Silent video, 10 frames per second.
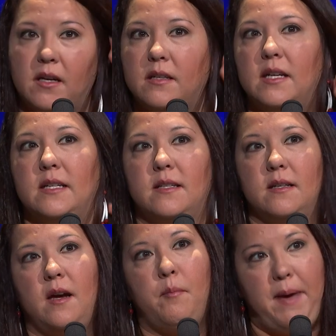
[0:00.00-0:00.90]
on is
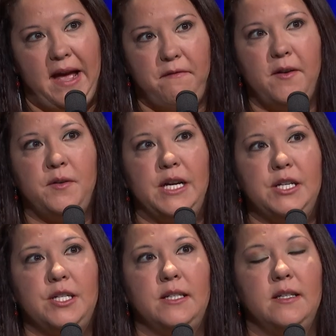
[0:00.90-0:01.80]
a bad
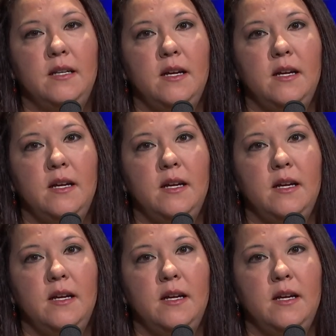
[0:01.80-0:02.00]
foundation.